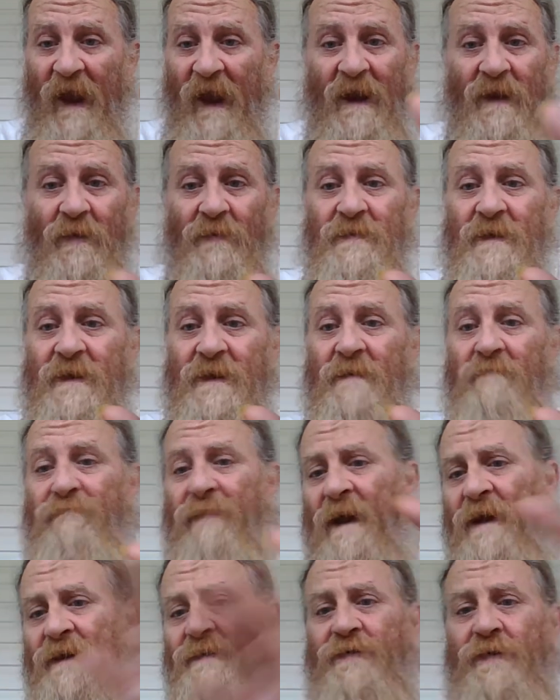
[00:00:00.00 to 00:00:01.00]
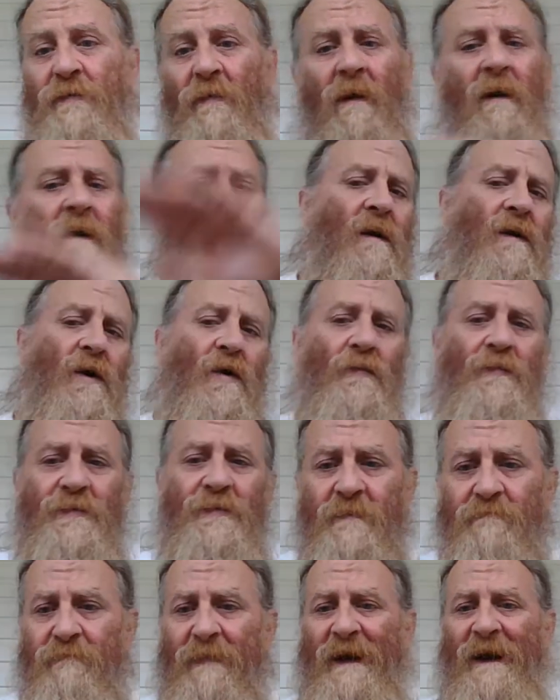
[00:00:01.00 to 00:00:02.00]
I don't need to bounce you all
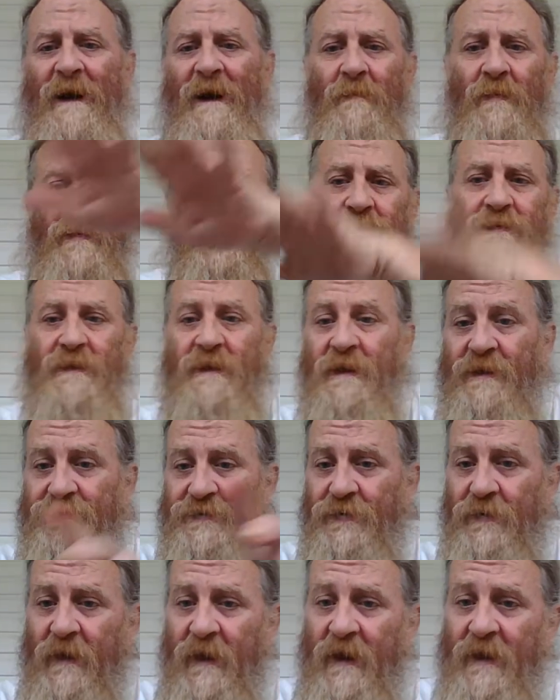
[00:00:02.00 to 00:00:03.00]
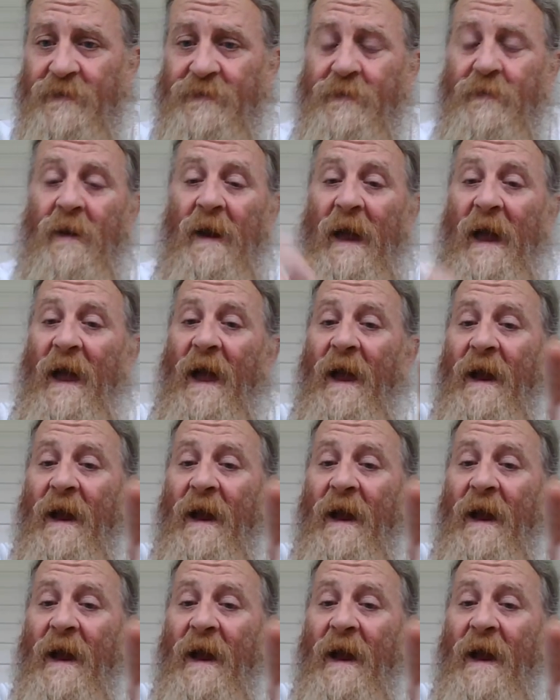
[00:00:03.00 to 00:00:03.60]
over the Bible to get your answer.